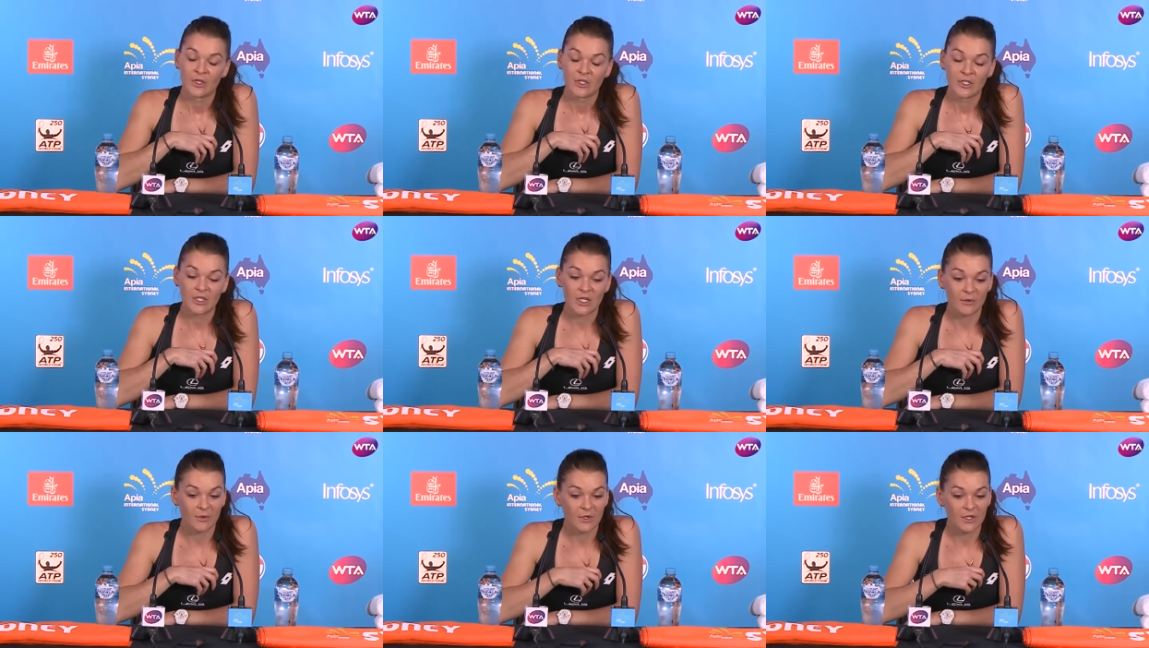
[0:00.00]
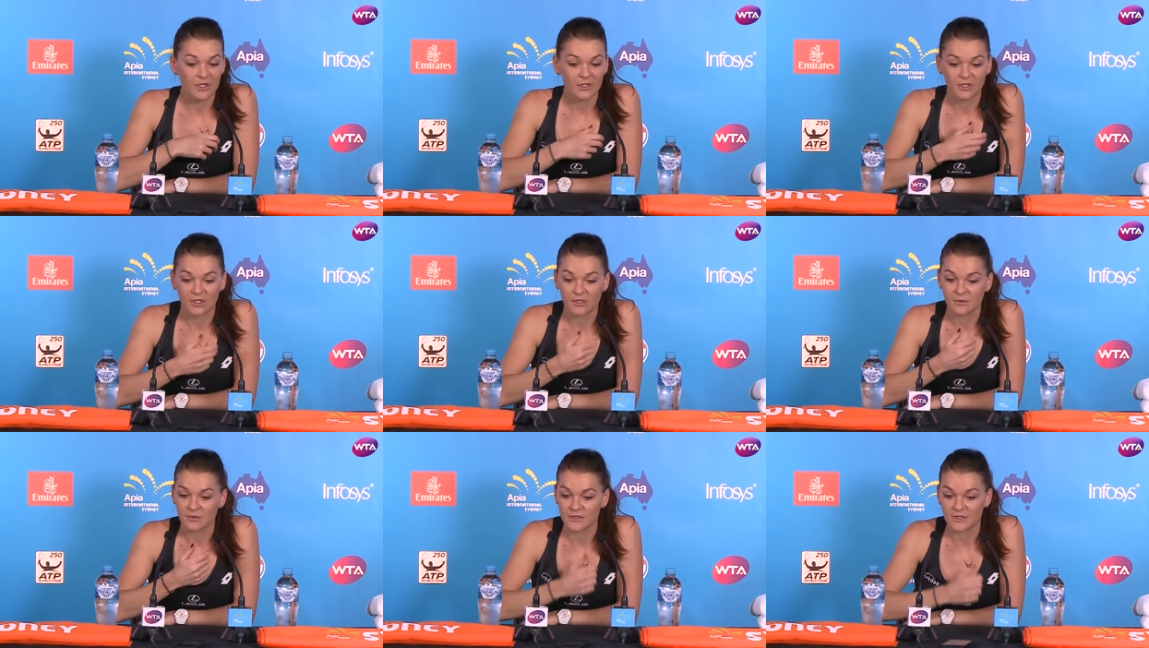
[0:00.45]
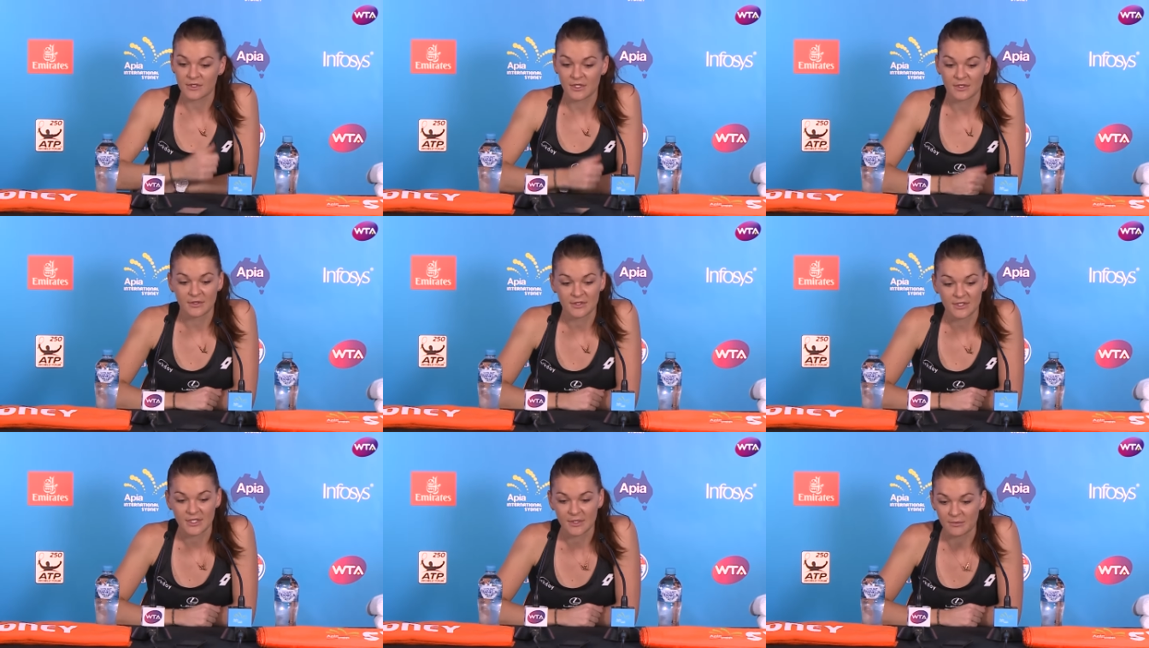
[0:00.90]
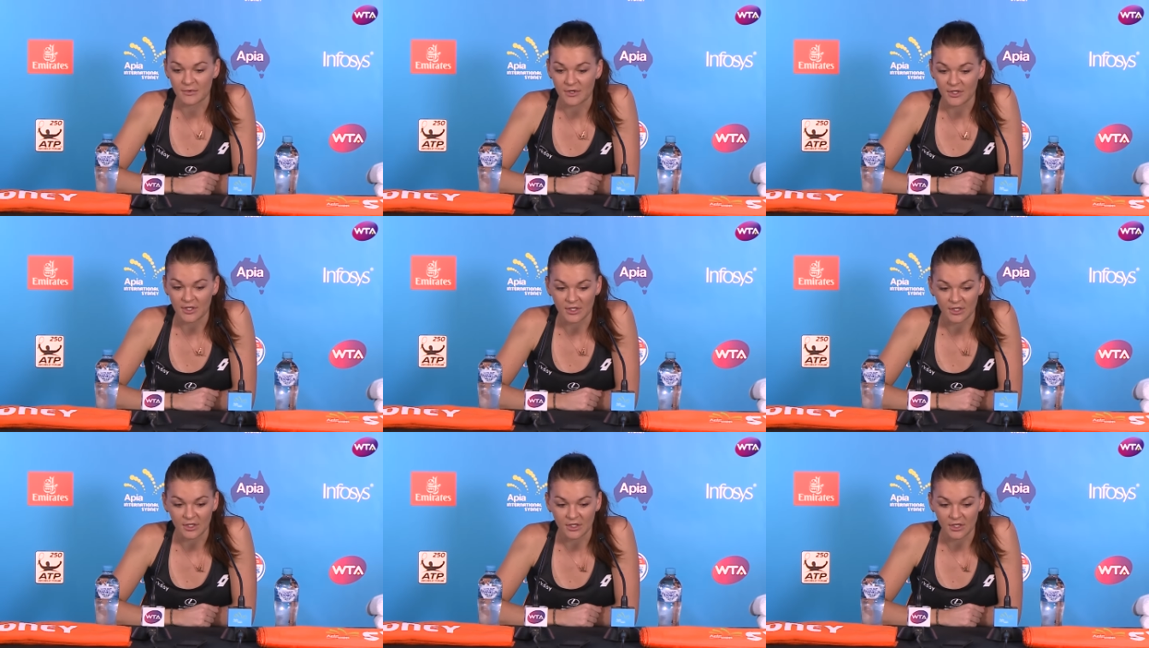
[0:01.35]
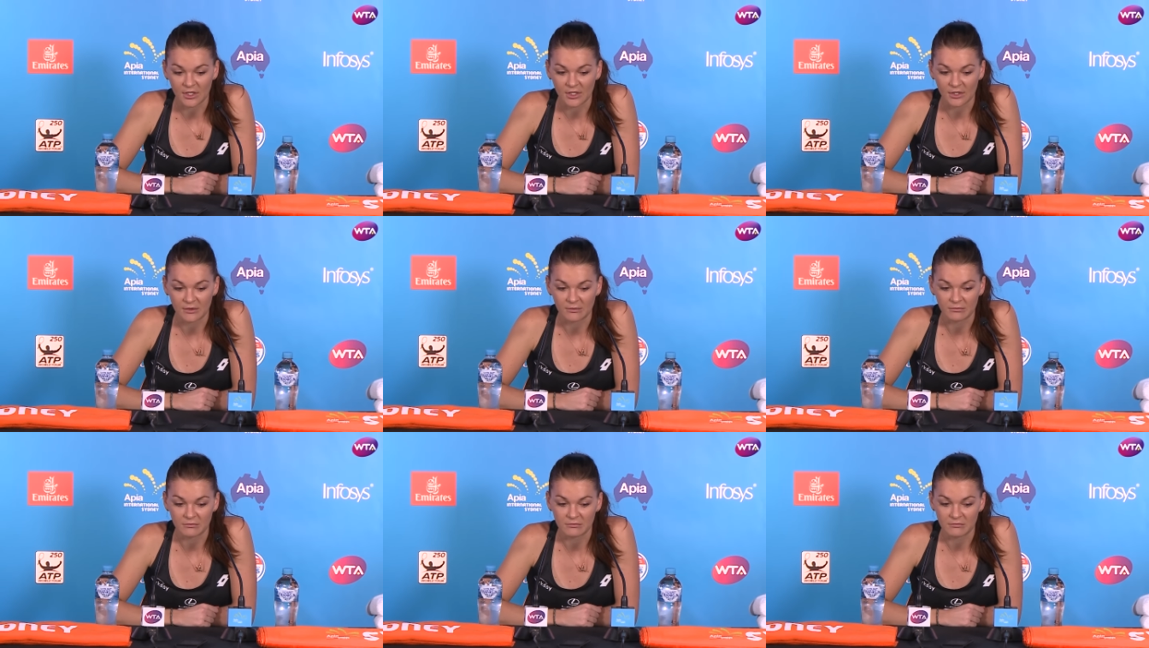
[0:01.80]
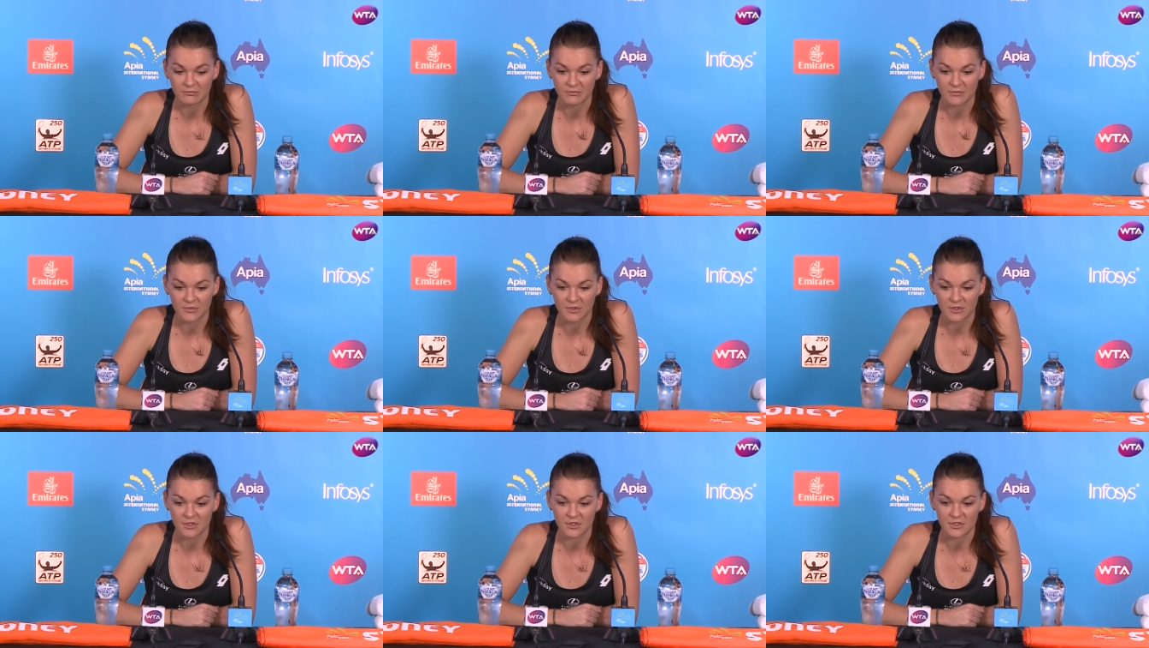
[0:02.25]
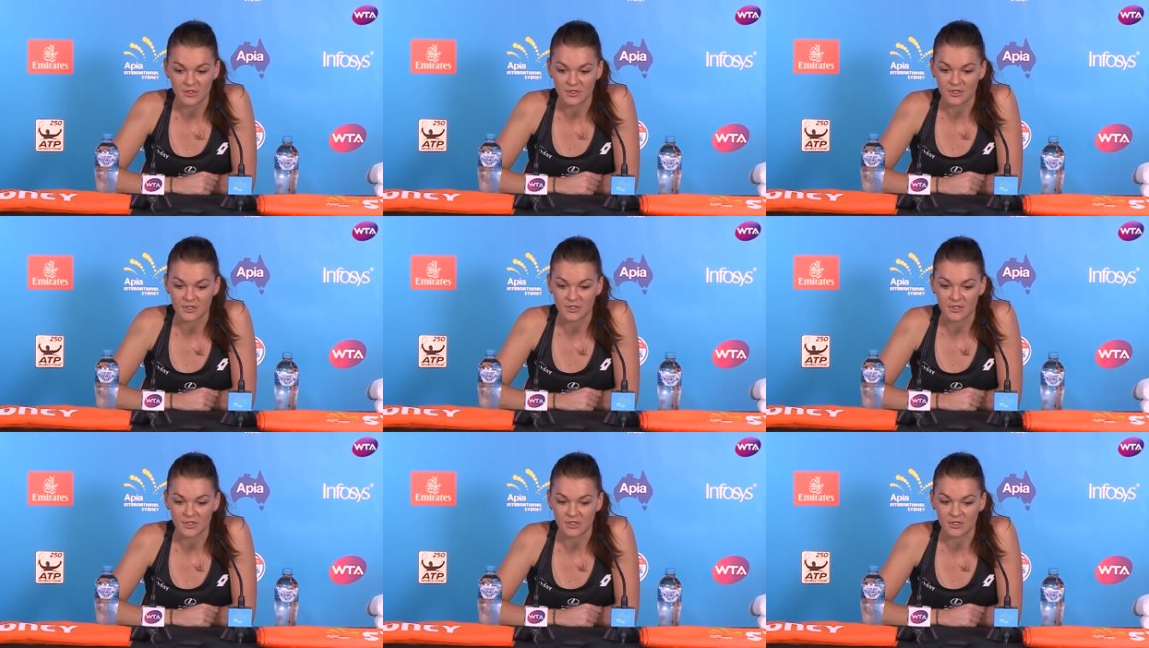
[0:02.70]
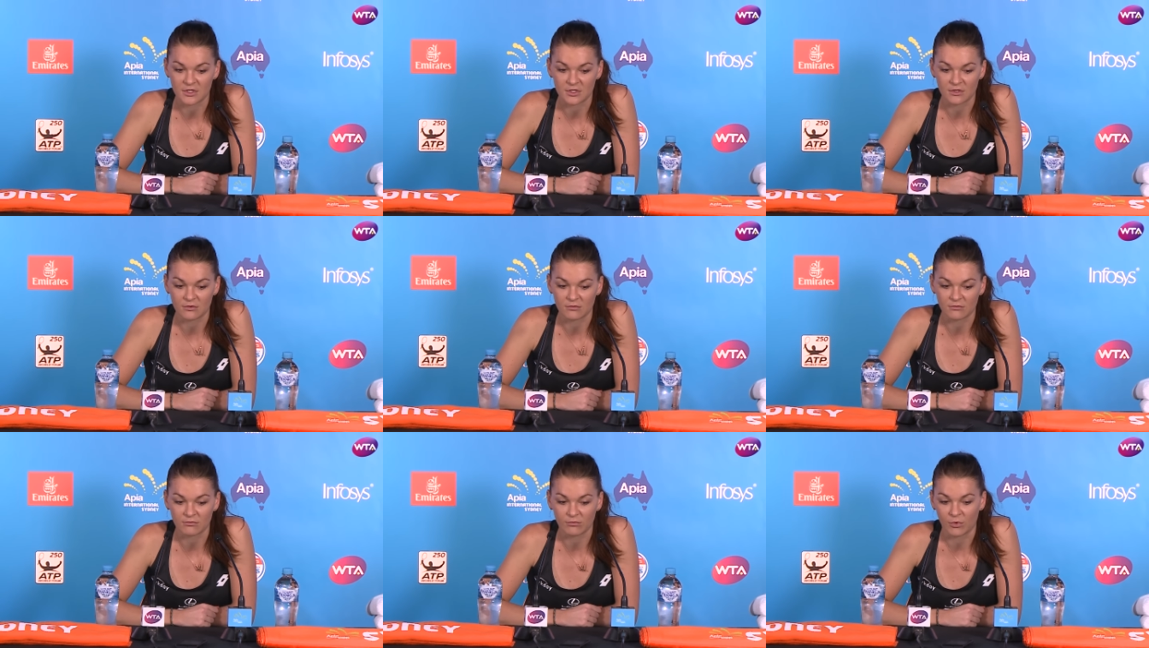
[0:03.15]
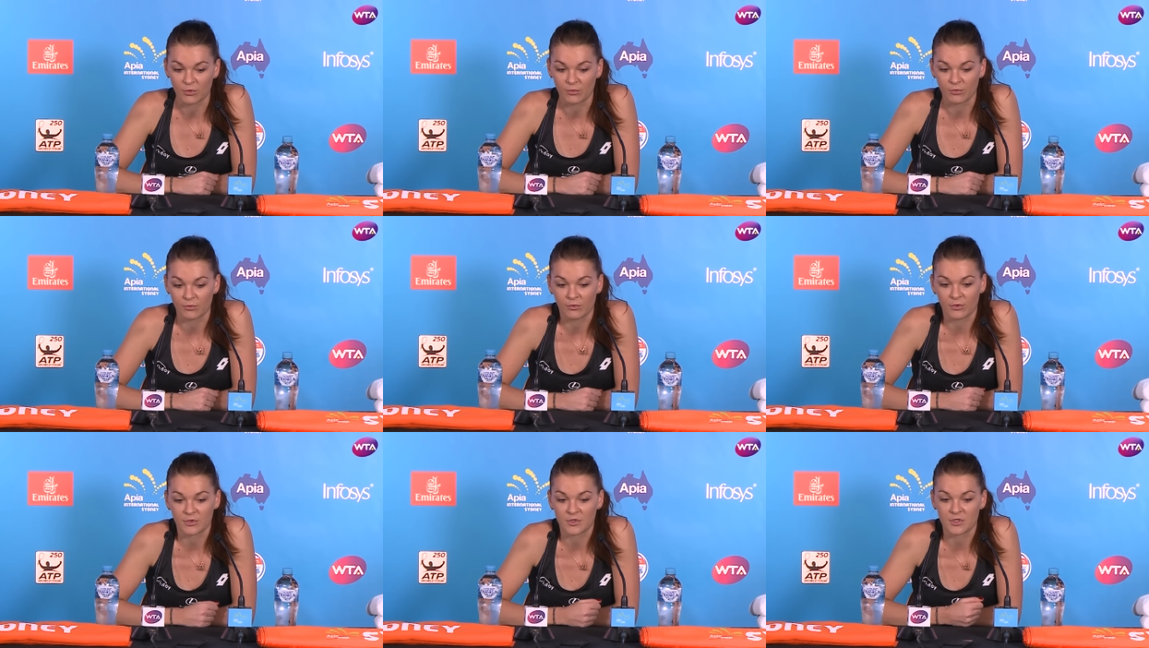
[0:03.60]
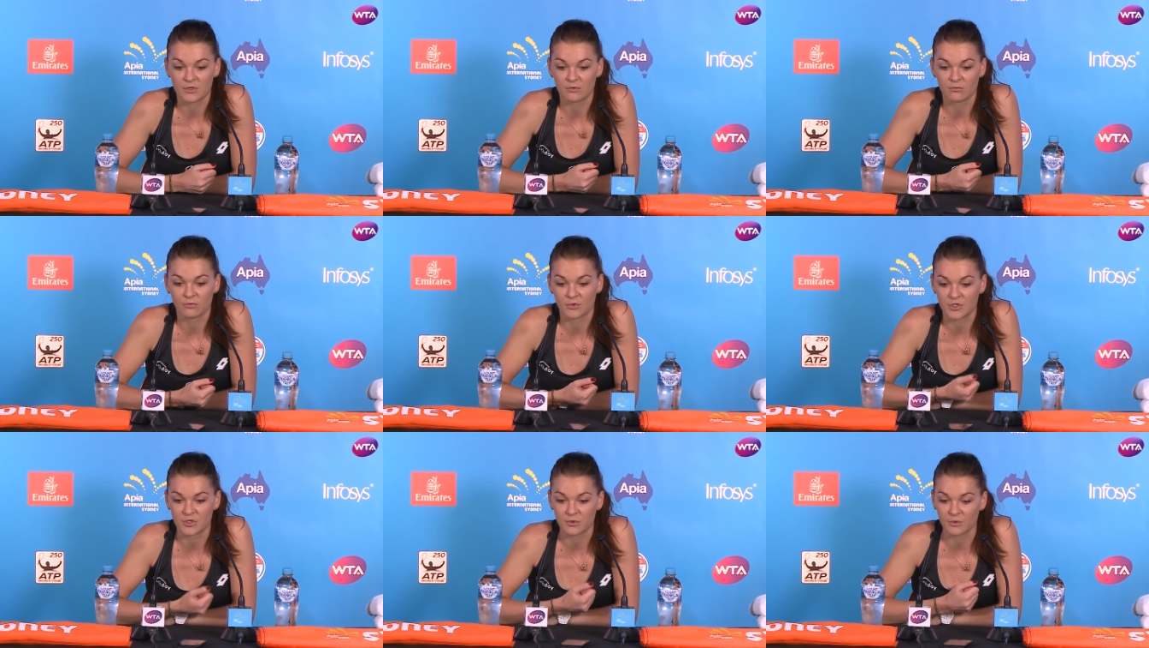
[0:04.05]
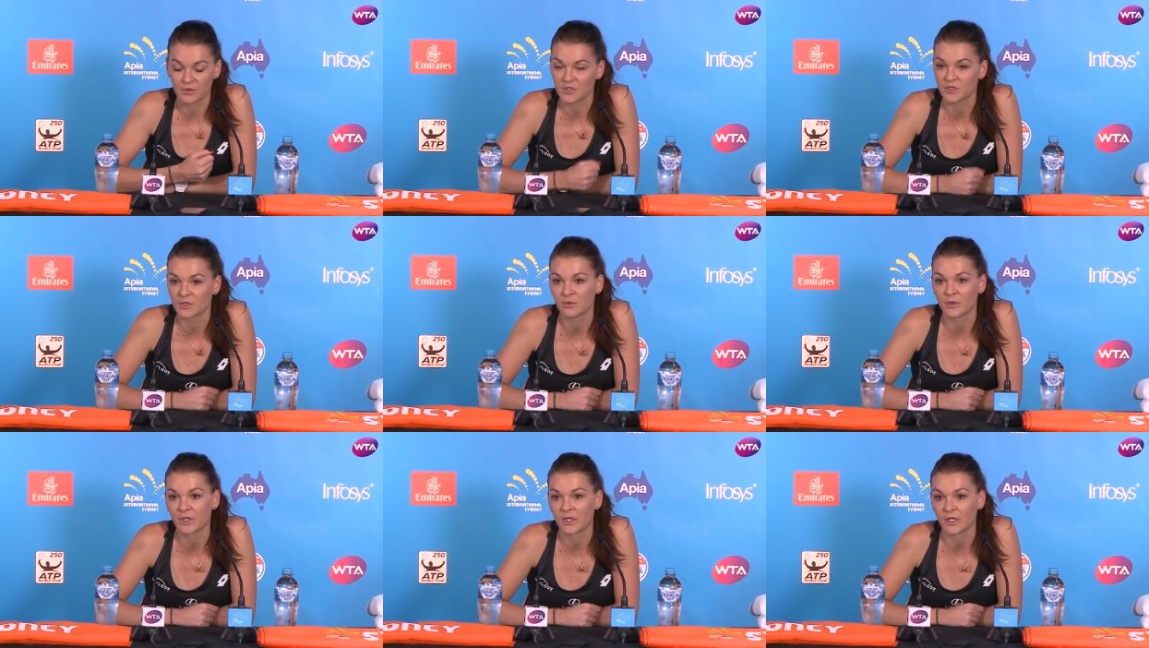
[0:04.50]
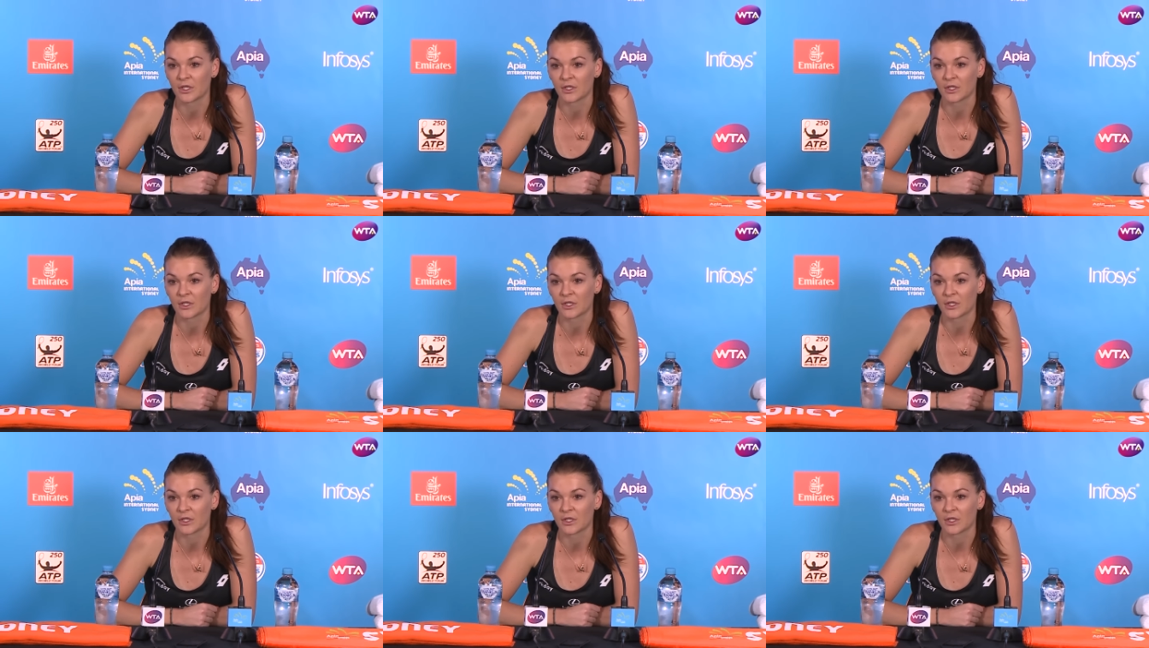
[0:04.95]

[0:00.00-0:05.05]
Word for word: Yeah, well, he was saying the same thing. Um, it's just what, what what she was doing.